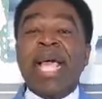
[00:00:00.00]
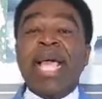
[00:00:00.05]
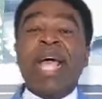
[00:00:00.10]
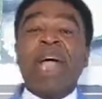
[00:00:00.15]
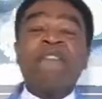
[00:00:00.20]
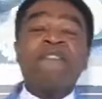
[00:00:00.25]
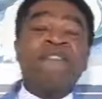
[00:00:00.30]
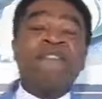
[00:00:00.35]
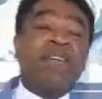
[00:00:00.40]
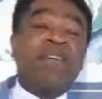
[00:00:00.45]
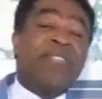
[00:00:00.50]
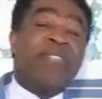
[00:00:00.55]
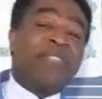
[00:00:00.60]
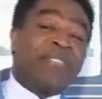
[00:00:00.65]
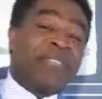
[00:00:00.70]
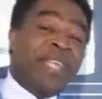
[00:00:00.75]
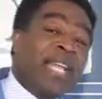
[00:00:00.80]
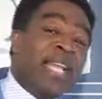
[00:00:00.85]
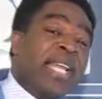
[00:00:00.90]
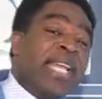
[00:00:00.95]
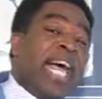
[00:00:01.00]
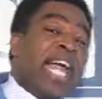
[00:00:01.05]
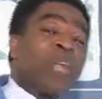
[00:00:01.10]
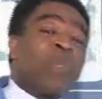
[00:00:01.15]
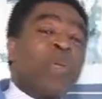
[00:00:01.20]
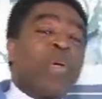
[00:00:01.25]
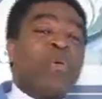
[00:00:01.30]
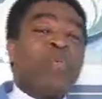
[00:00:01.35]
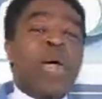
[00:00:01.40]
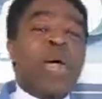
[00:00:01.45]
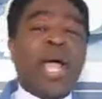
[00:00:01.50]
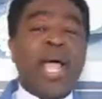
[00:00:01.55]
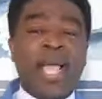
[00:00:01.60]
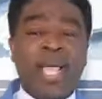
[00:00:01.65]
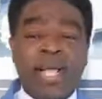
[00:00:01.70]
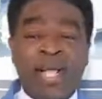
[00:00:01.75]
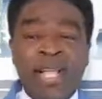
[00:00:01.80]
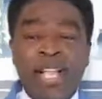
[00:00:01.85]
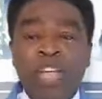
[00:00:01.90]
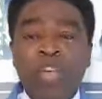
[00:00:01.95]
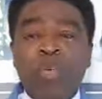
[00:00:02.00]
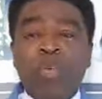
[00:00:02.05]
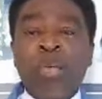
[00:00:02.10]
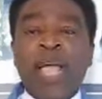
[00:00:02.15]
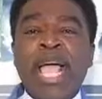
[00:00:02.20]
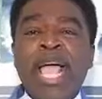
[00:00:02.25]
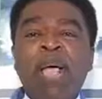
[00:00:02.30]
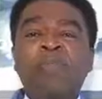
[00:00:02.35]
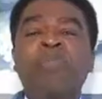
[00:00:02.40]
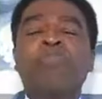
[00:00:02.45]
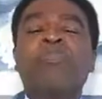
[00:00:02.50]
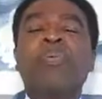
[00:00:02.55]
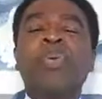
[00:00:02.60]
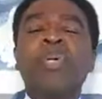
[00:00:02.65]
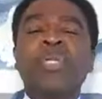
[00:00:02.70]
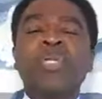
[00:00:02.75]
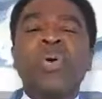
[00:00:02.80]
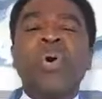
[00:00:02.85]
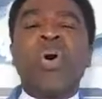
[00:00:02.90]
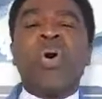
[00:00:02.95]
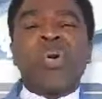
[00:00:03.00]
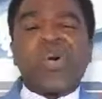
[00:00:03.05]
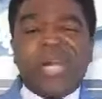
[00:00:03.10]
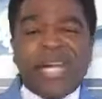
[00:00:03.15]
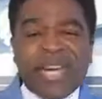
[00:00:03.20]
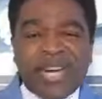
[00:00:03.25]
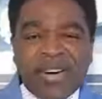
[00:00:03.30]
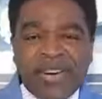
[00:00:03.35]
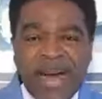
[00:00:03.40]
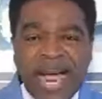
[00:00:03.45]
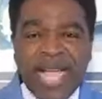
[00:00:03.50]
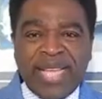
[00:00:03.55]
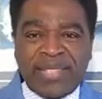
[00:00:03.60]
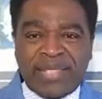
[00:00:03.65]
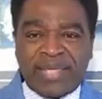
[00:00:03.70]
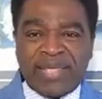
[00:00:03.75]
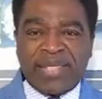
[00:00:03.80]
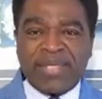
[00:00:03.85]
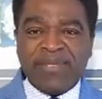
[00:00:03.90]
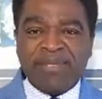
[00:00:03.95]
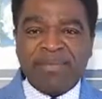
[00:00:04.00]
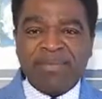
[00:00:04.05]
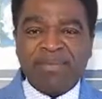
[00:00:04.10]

everything that we were, we are put on Christ